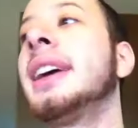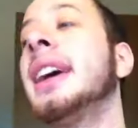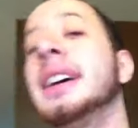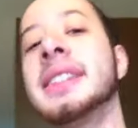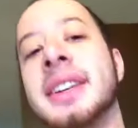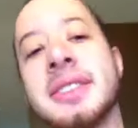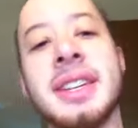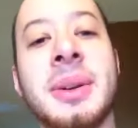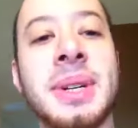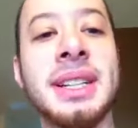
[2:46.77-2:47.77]
and another
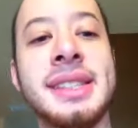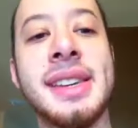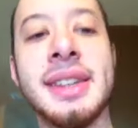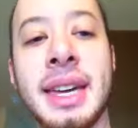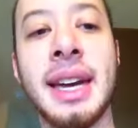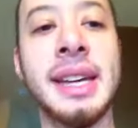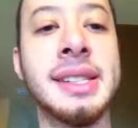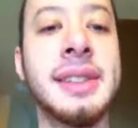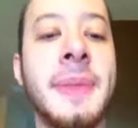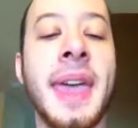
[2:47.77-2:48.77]
thing I wanted to tell you
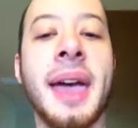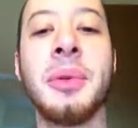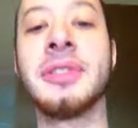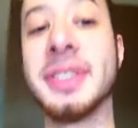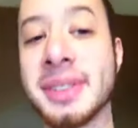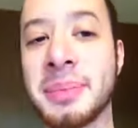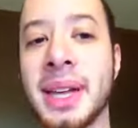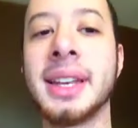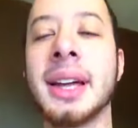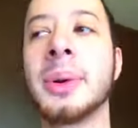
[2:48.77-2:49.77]
guys that with Instant
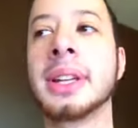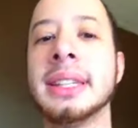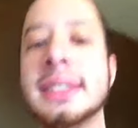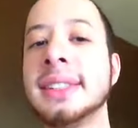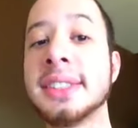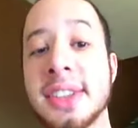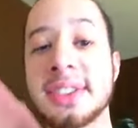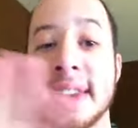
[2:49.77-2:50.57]
Payday Network, these these are just